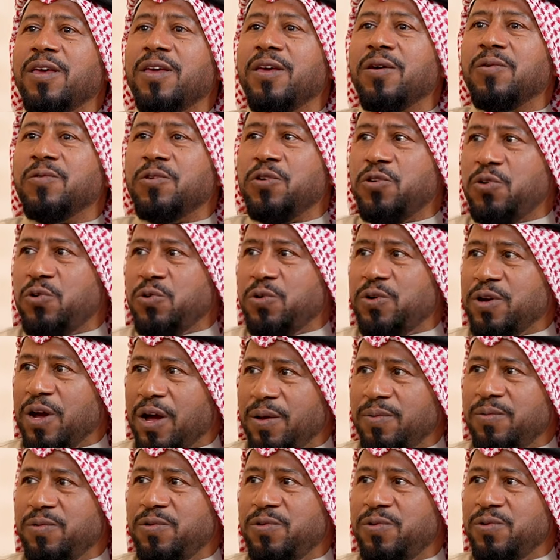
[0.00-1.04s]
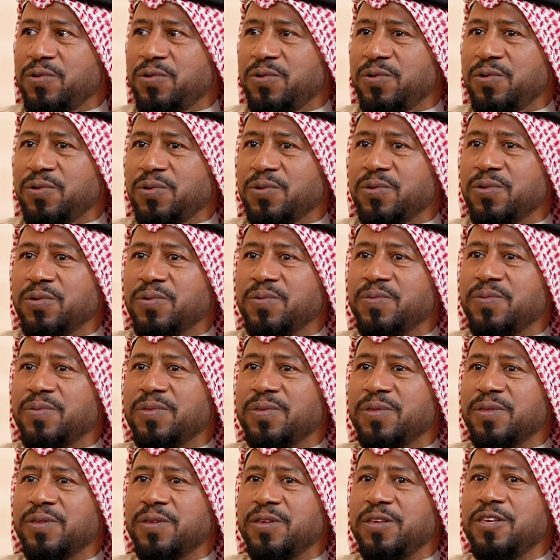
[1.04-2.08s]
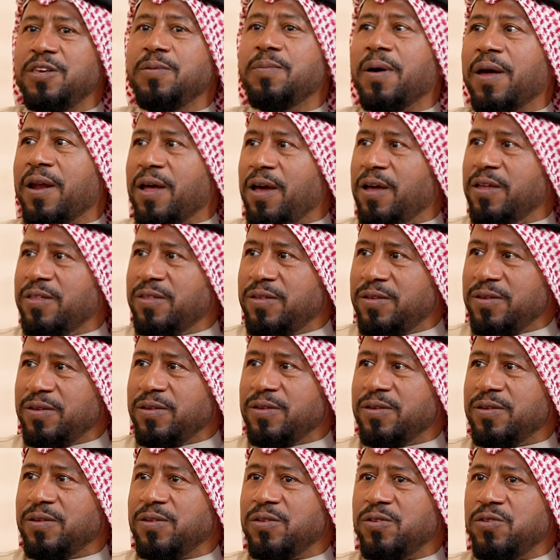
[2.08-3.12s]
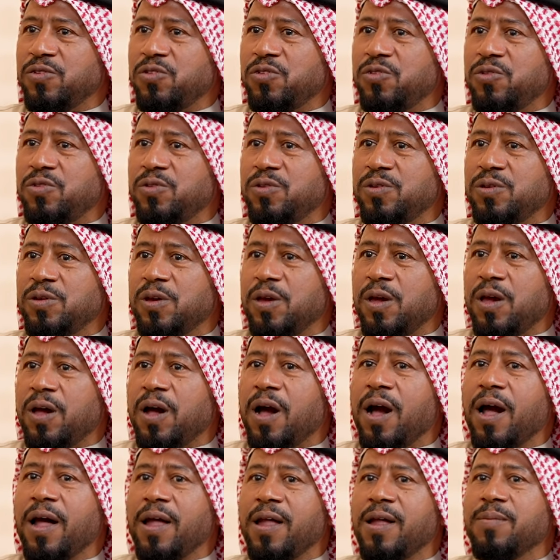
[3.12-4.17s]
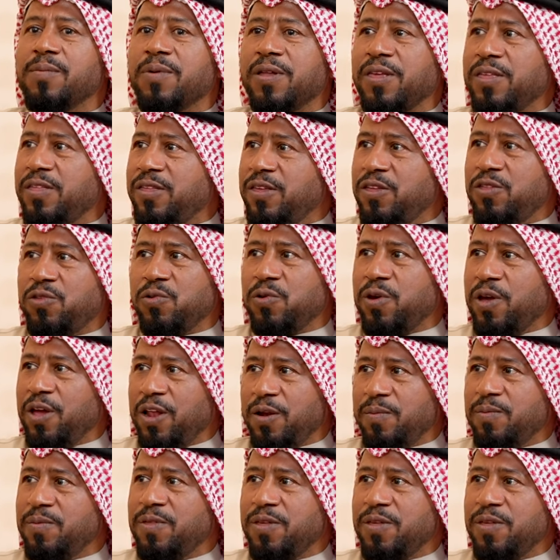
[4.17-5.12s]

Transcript: he want to come to Emirate, I am ready to help